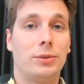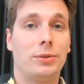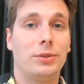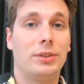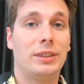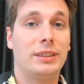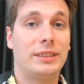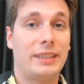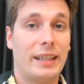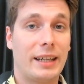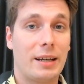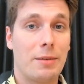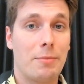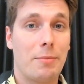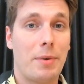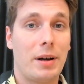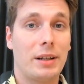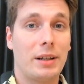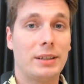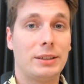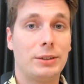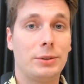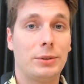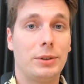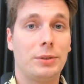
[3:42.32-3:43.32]
the second
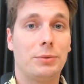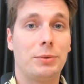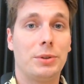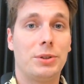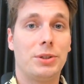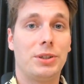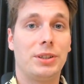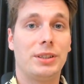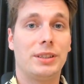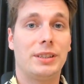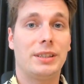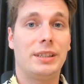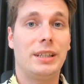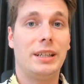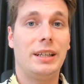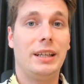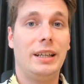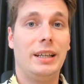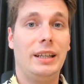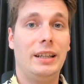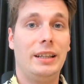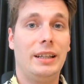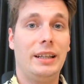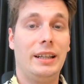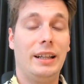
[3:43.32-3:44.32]
part to it, which is
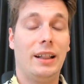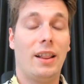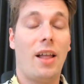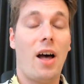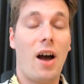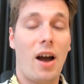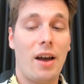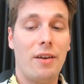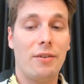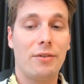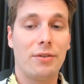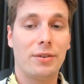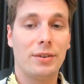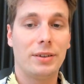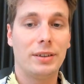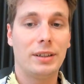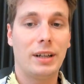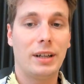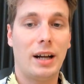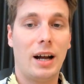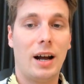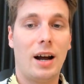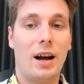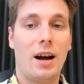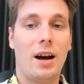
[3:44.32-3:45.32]
the live
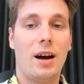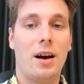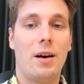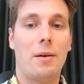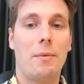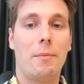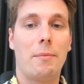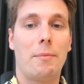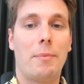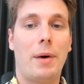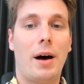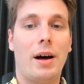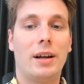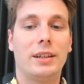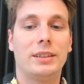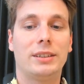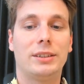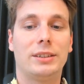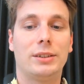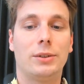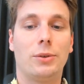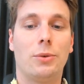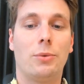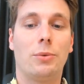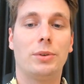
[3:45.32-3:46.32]
part.
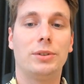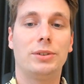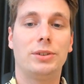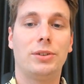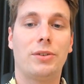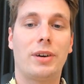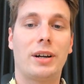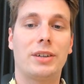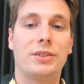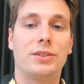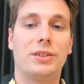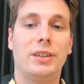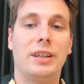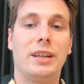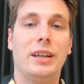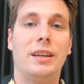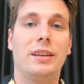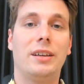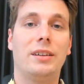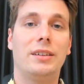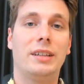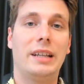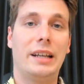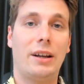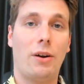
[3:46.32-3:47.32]
So once you actually
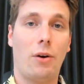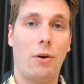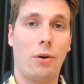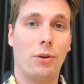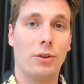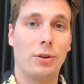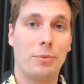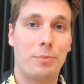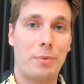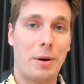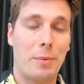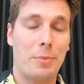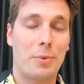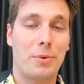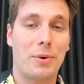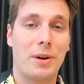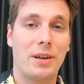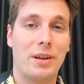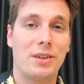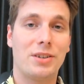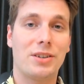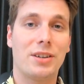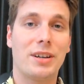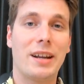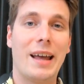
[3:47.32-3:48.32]
did all the
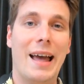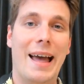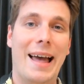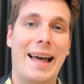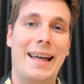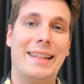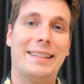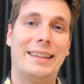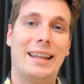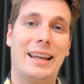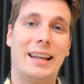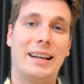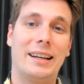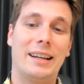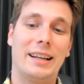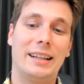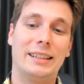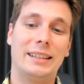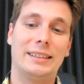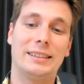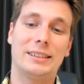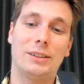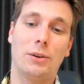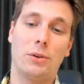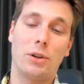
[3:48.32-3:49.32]
preparation, then
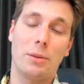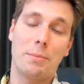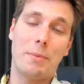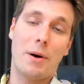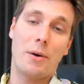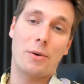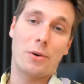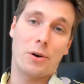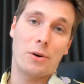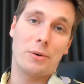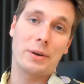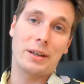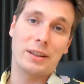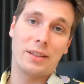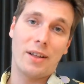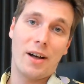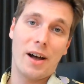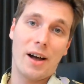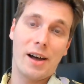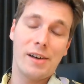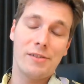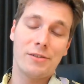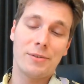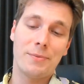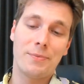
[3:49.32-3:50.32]
it's all about going
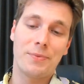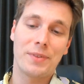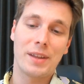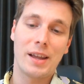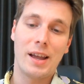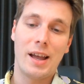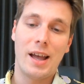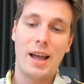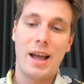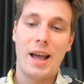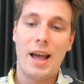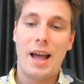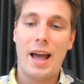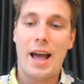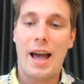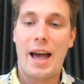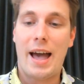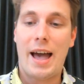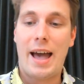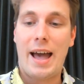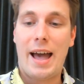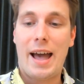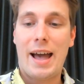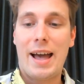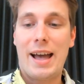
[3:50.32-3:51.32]
live.
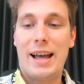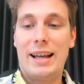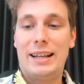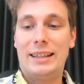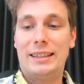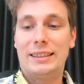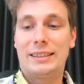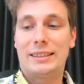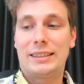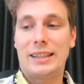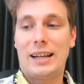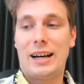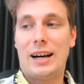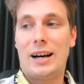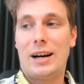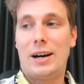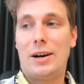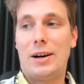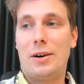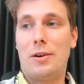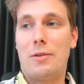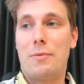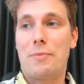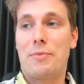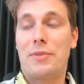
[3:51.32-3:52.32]
And
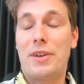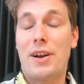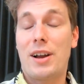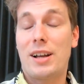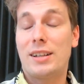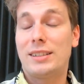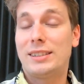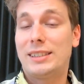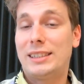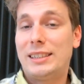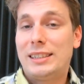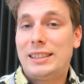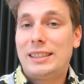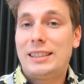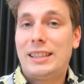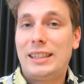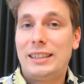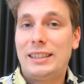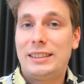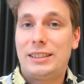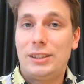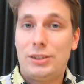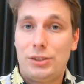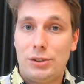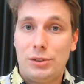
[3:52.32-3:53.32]
there are certain
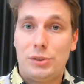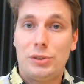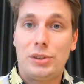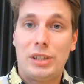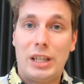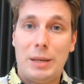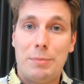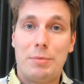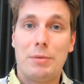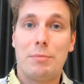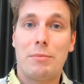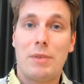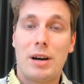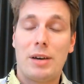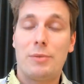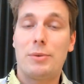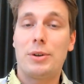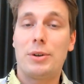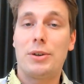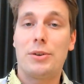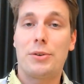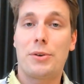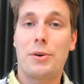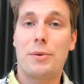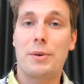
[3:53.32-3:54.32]
things that you should keep in mind
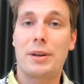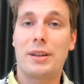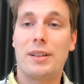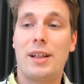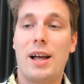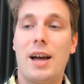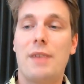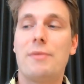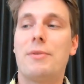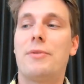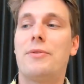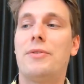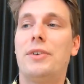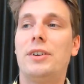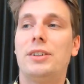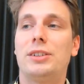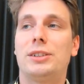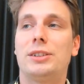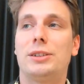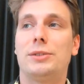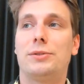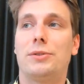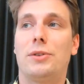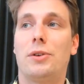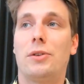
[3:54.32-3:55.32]
when you're going live.
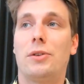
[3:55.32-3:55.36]
First of all